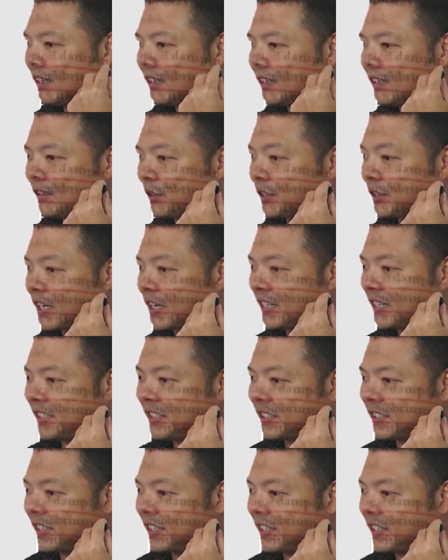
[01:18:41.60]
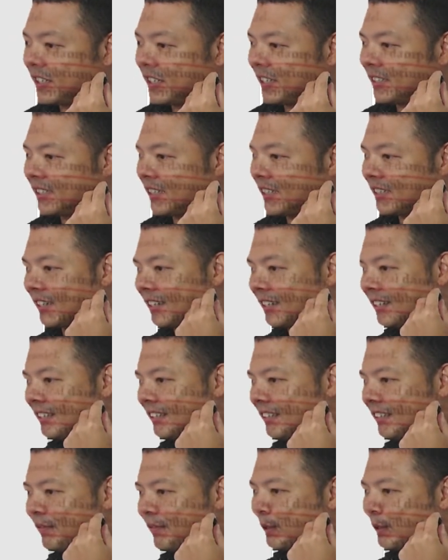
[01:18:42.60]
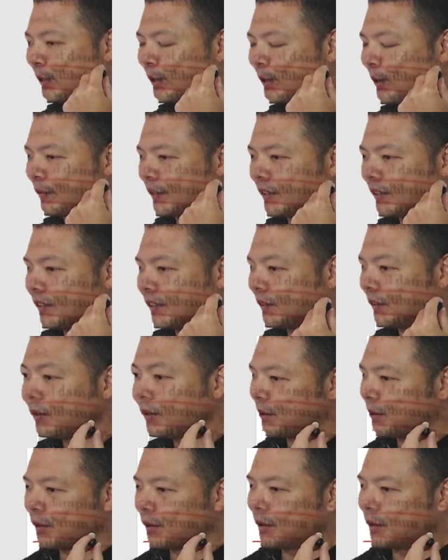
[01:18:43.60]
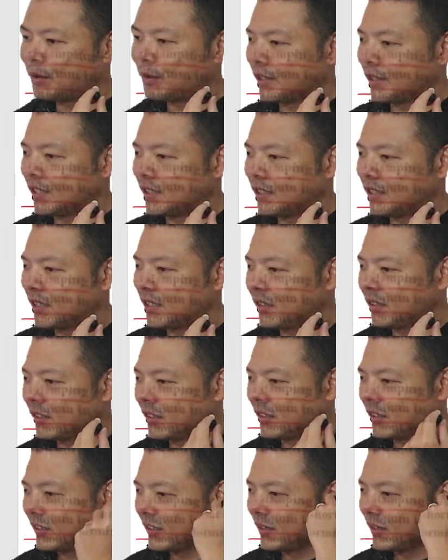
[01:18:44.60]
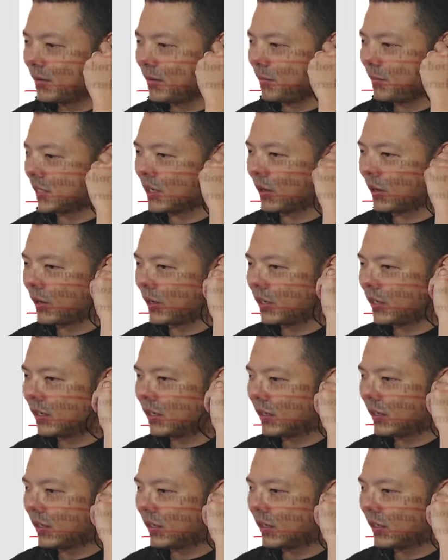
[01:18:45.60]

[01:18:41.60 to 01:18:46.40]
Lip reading: your Chinese teacher in ACSI, the photographer. No, you don't know Loy Xingjian, Mr. Loy?